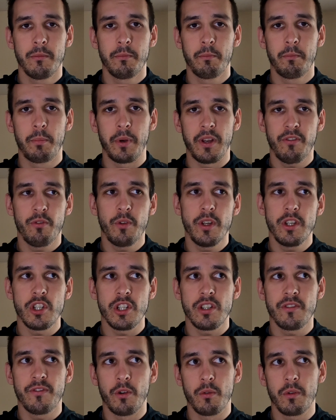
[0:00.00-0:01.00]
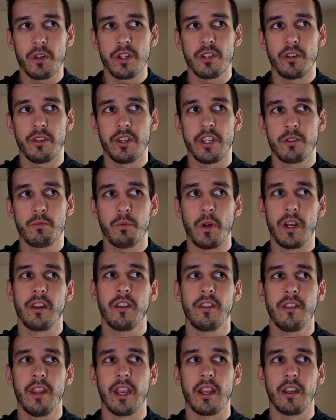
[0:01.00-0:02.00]
But if we just focus on this one
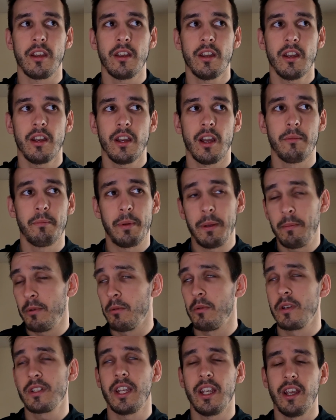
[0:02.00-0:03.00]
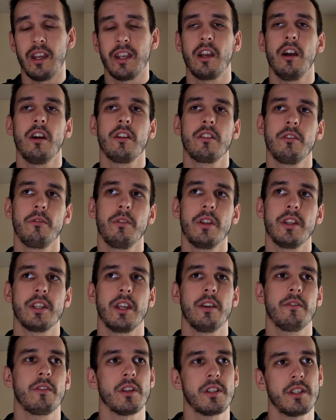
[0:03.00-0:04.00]
thing, and people will say, I can't do this, I
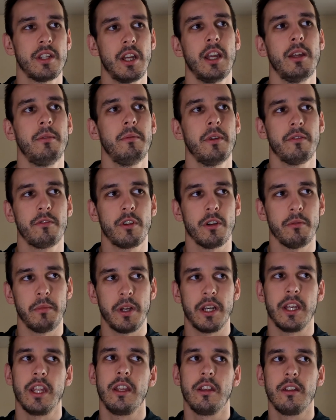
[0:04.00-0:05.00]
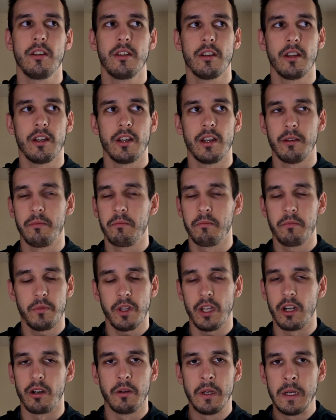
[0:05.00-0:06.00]
haven't got time, I haven't got money,
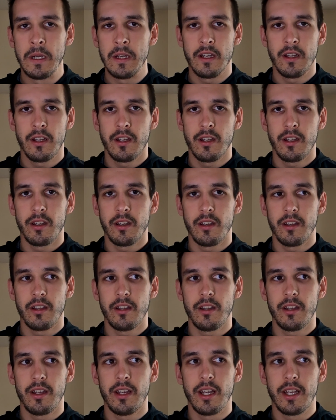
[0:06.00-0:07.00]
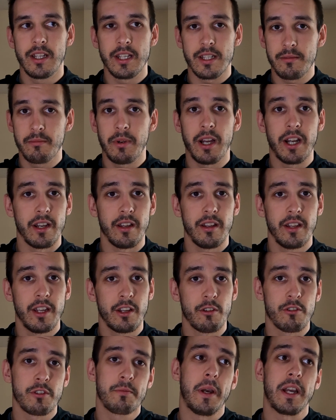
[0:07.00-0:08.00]
it doesn't matter. It
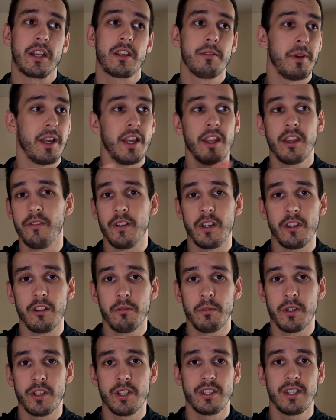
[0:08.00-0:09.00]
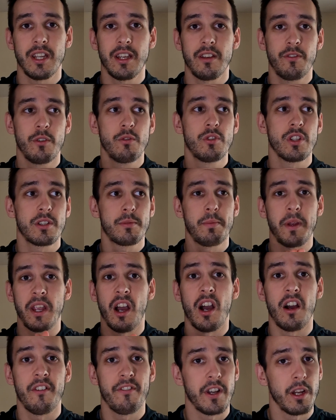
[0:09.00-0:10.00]
goes back to my other video, which has said if you just spare
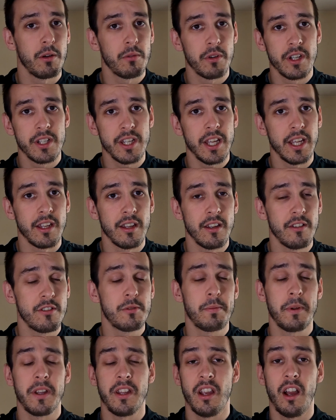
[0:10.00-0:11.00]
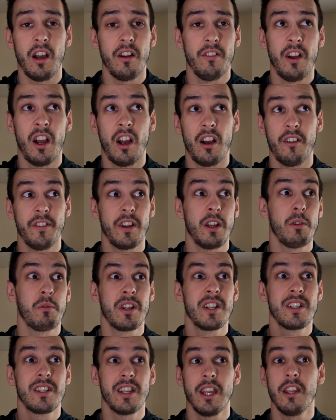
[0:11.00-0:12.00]
half an hour a day, if you spare half an hour
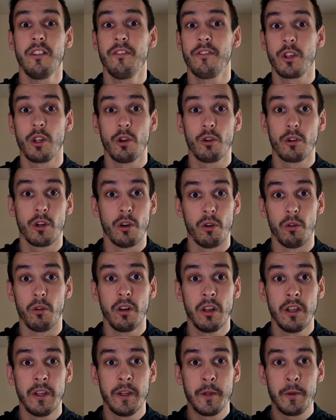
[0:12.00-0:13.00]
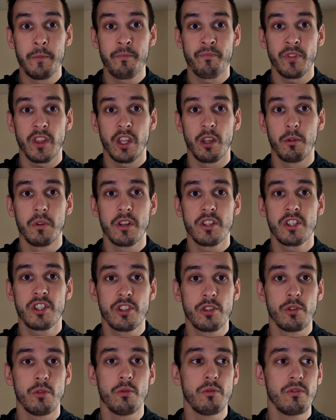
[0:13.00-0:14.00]
a day for your goal, you will
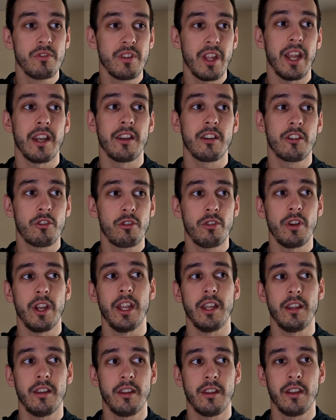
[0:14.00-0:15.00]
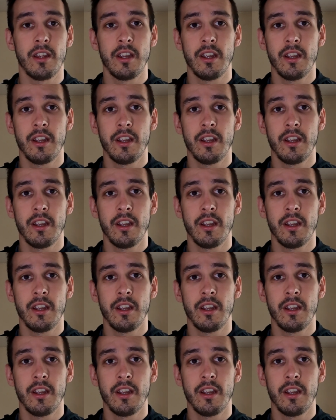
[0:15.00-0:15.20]
soon then create